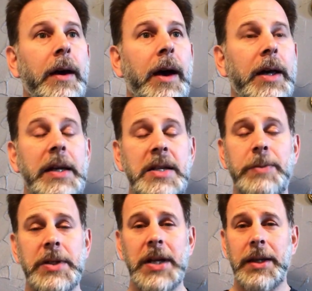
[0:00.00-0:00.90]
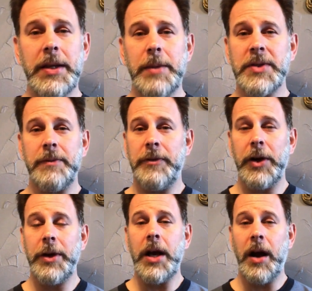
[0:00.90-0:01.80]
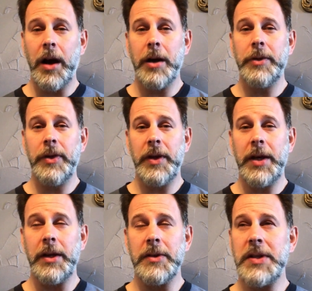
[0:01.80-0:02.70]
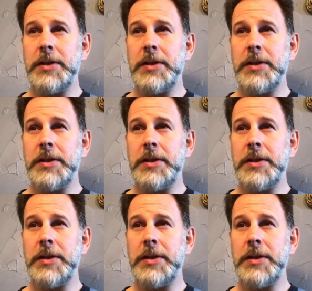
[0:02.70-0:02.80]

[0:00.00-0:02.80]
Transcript: Uh, and he's been telling them some very hard things.